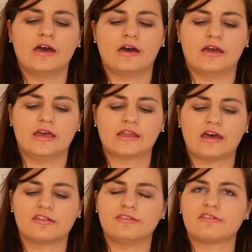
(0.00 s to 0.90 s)
It
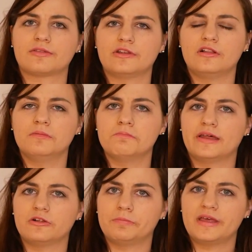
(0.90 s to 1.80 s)
has these little
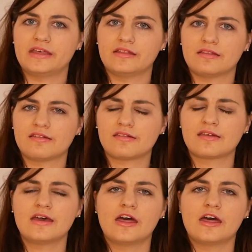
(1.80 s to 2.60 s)
metal pins